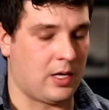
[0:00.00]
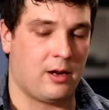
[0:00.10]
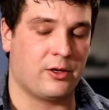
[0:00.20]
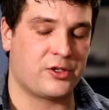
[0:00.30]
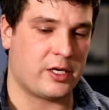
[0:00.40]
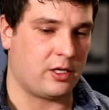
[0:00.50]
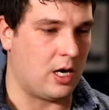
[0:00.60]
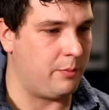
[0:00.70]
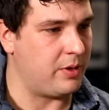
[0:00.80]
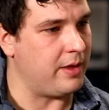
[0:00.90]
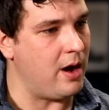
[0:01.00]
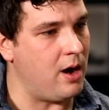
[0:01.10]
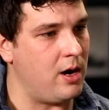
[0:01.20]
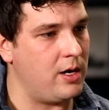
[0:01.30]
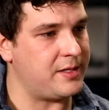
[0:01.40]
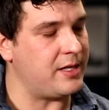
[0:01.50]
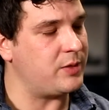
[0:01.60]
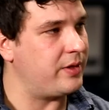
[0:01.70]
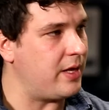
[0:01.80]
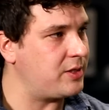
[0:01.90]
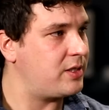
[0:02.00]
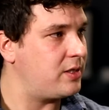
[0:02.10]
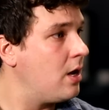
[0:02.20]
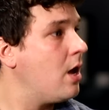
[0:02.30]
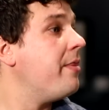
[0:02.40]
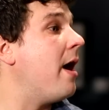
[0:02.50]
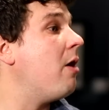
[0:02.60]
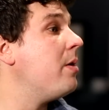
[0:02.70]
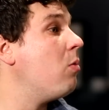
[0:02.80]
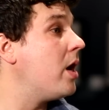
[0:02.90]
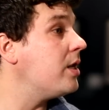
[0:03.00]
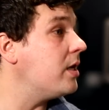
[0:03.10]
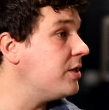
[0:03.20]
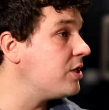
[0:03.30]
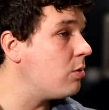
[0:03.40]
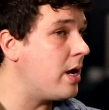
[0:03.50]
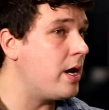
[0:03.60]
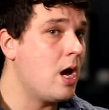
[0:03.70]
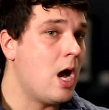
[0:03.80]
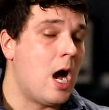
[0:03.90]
It kind of looks like you're humping the air in a sense, but that would be one easy way.